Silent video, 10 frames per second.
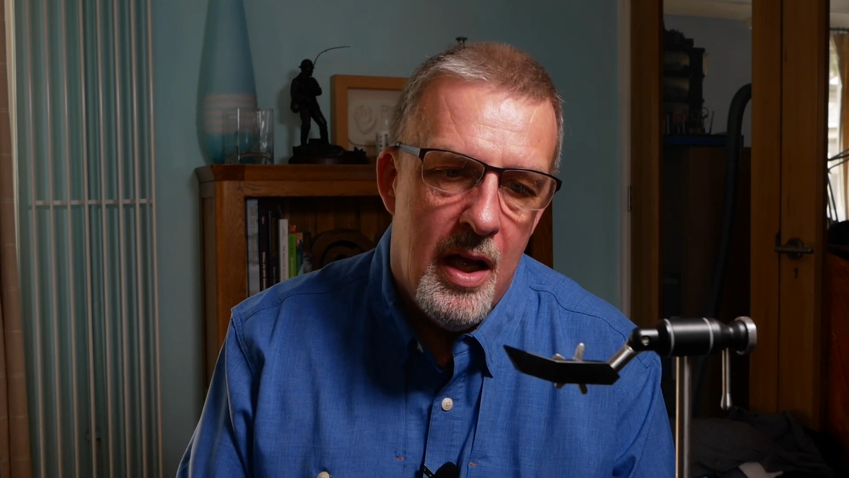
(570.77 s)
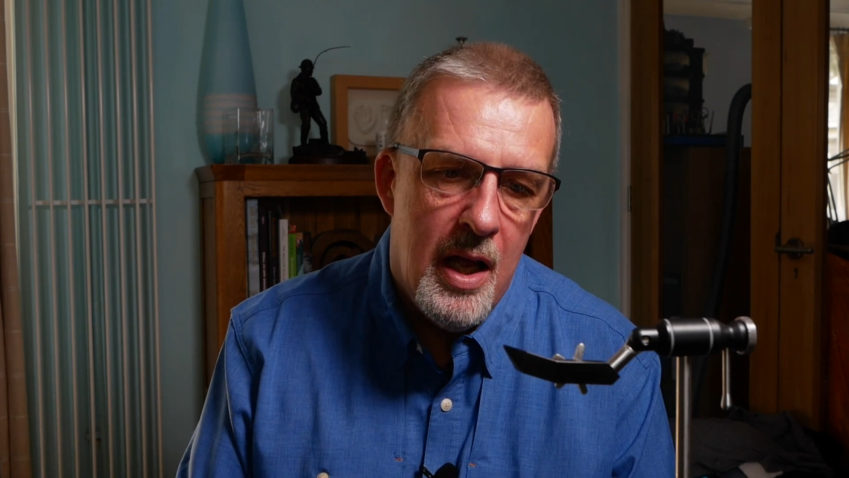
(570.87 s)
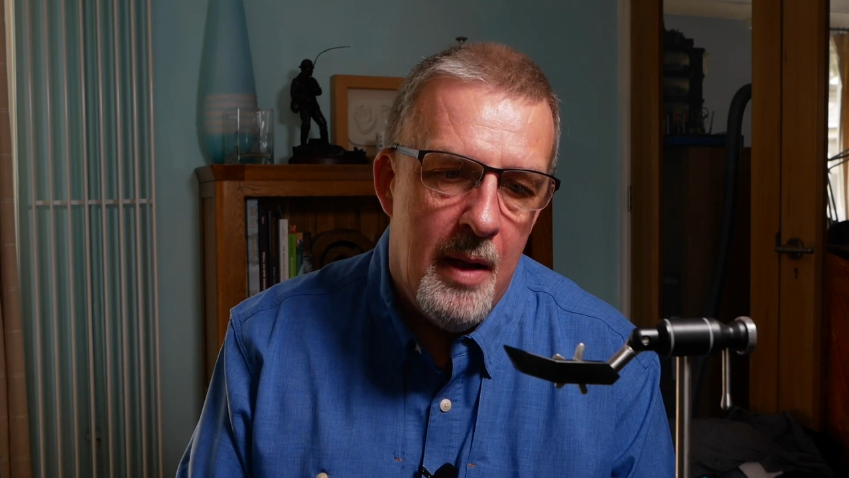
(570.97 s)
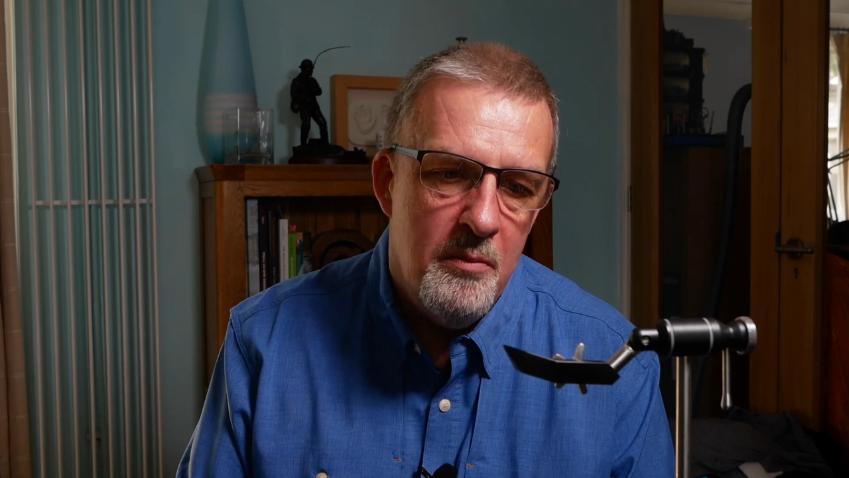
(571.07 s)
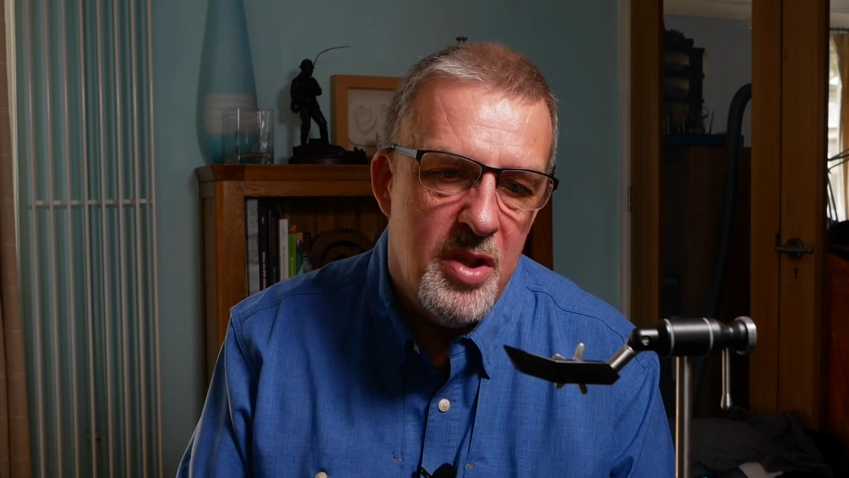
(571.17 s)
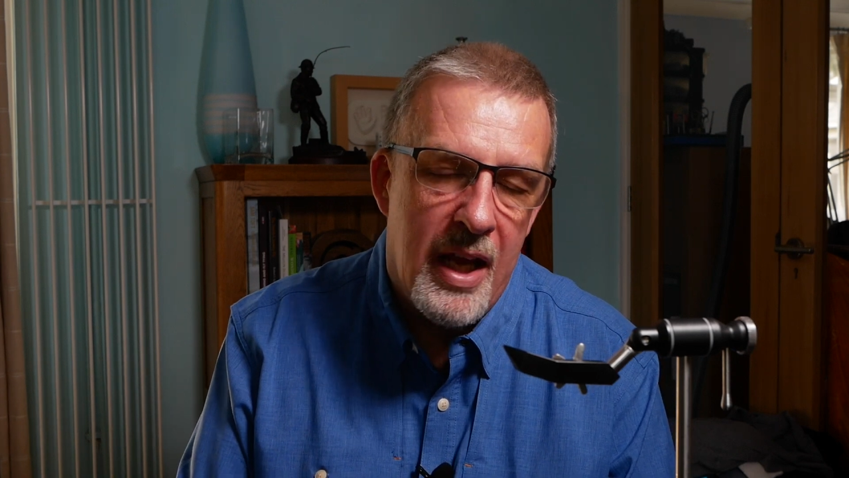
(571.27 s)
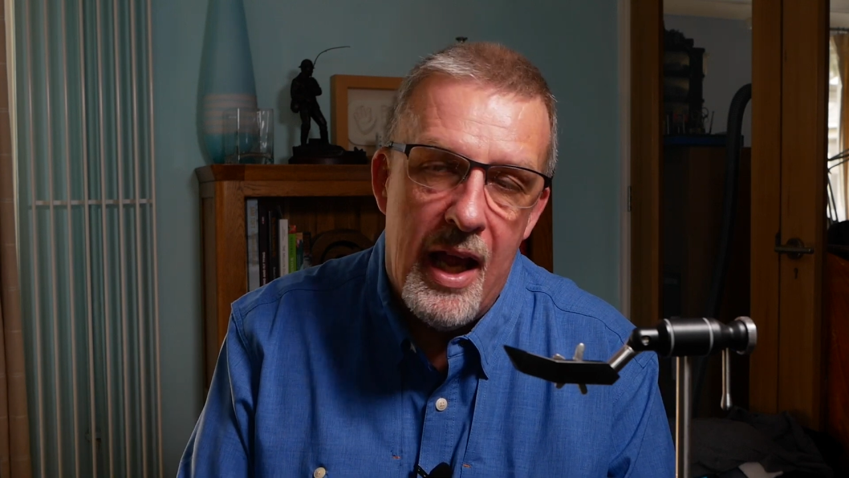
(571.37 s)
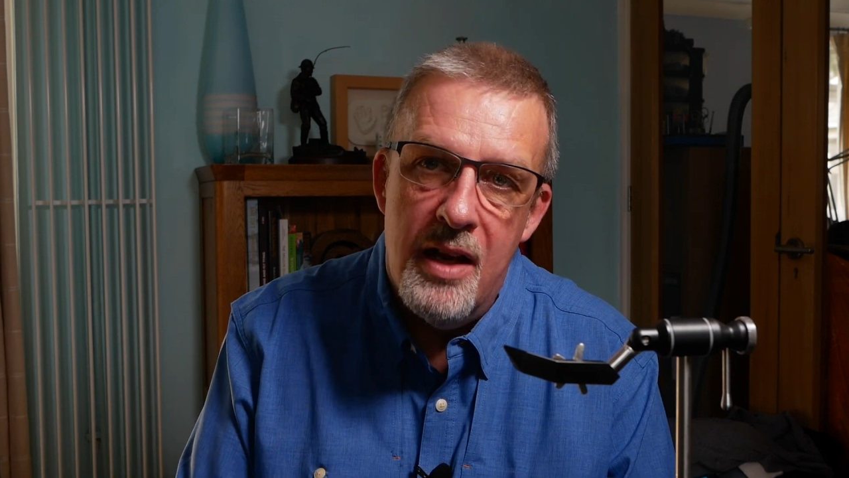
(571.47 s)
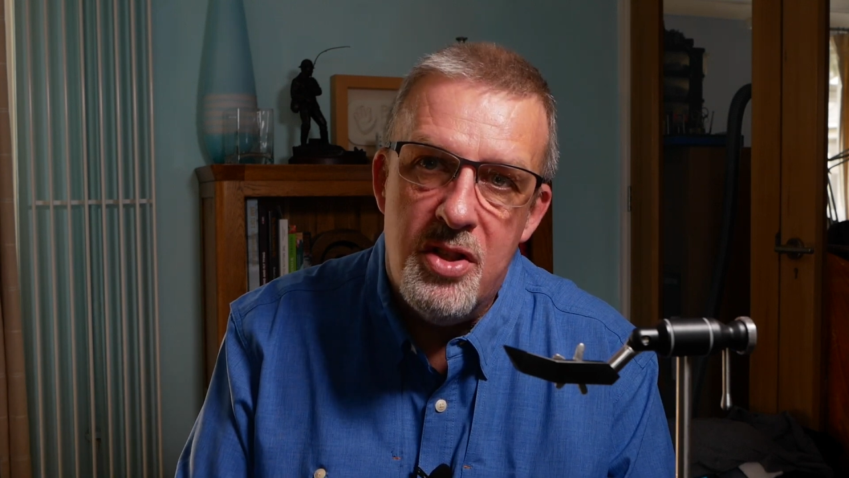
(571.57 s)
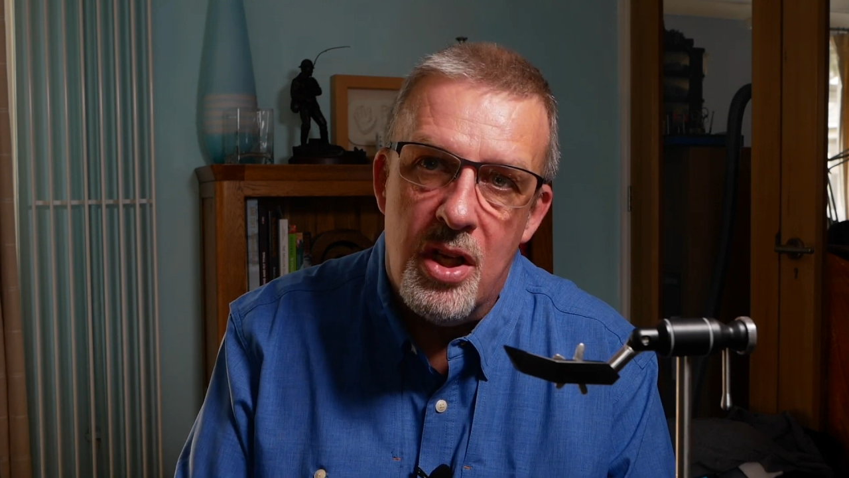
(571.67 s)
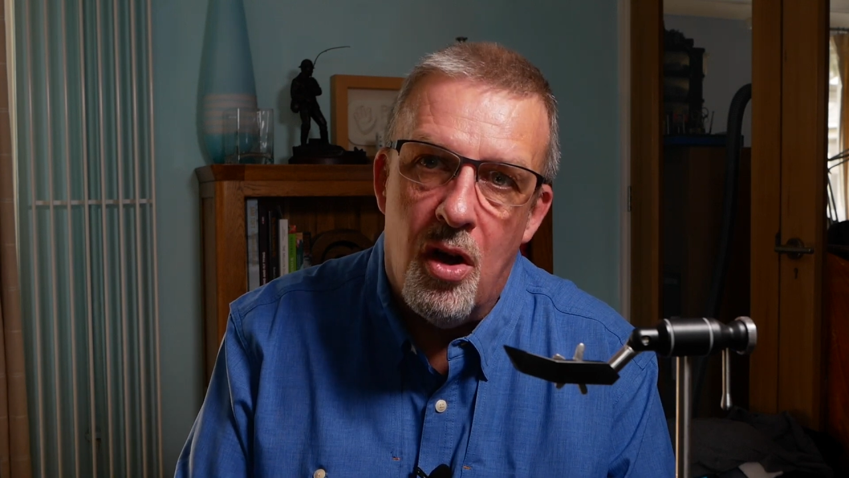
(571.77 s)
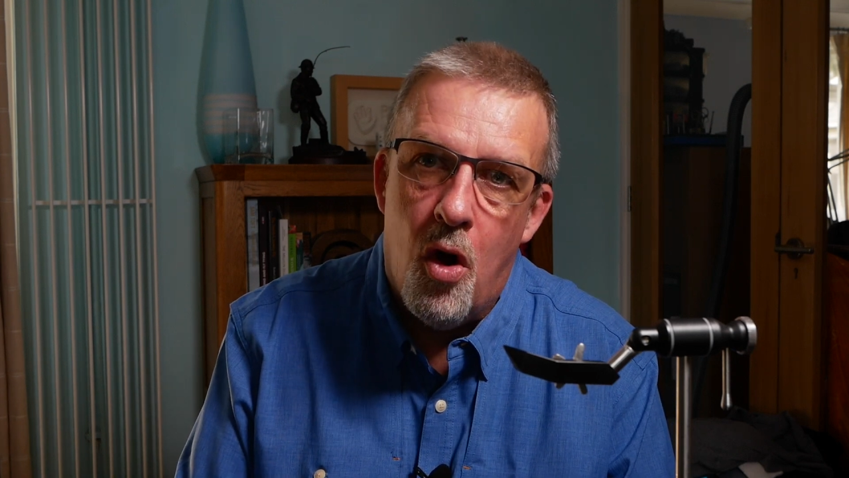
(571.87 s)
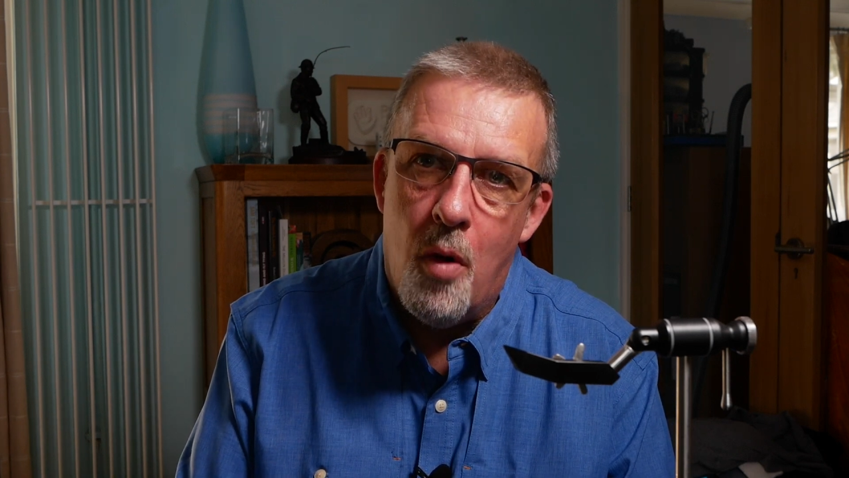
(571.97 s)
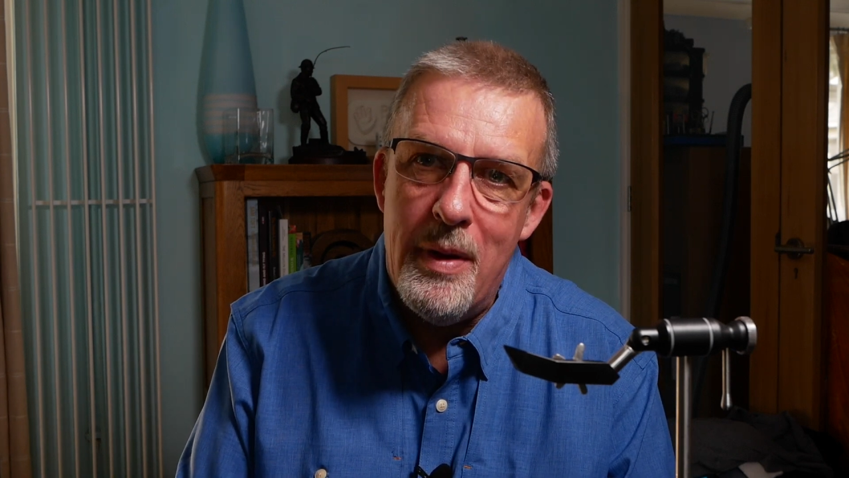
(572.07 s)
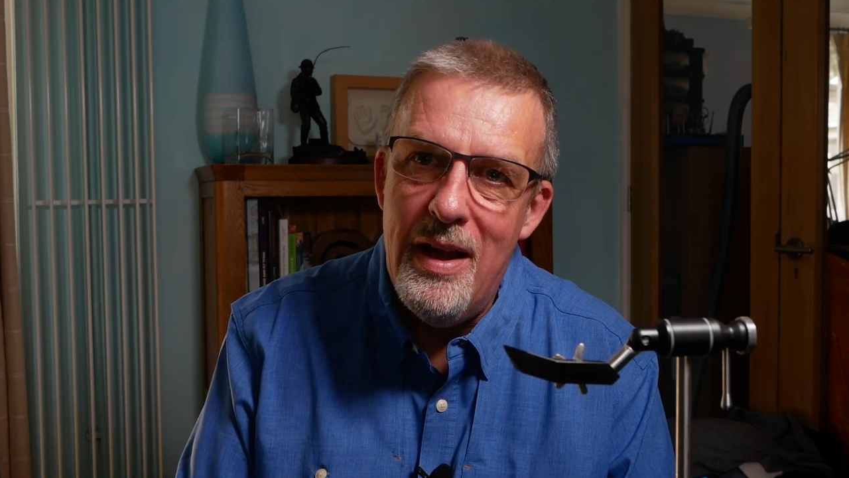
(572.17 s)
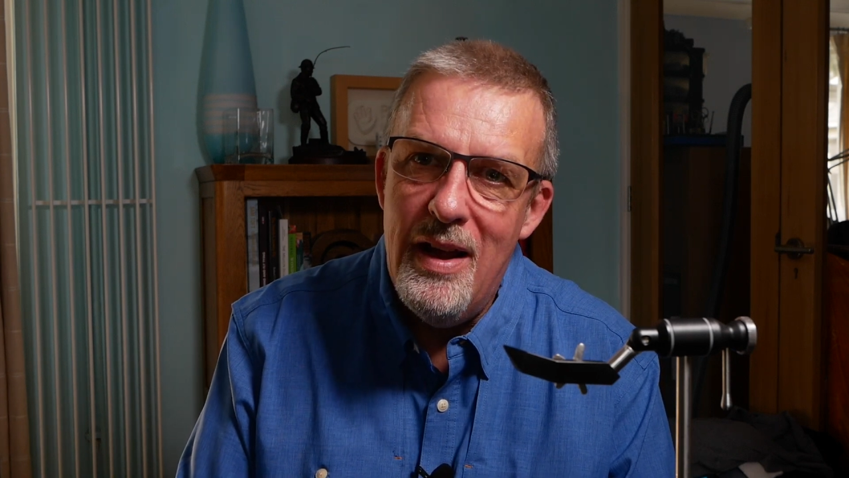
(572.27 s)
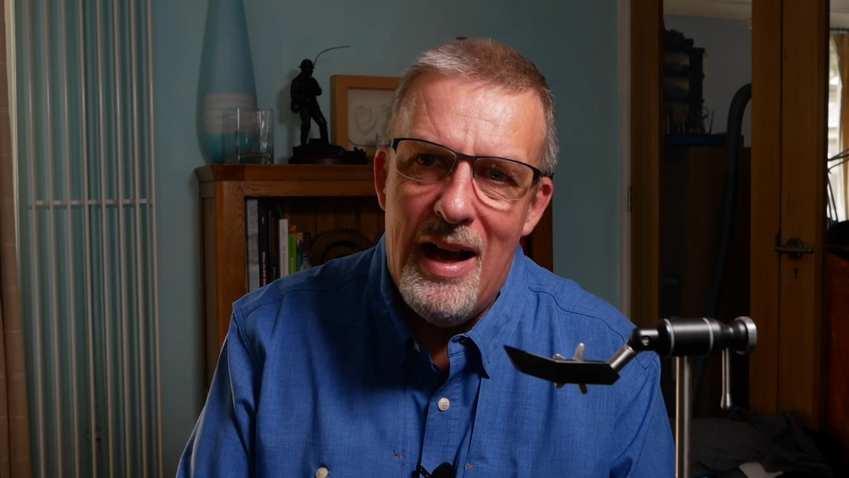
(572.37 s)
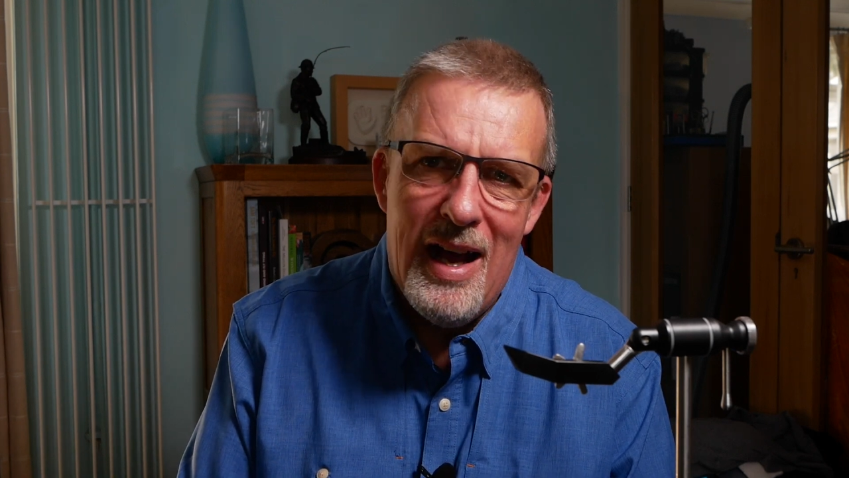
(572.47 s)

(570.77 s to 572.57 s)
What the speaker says: to get into the hobby?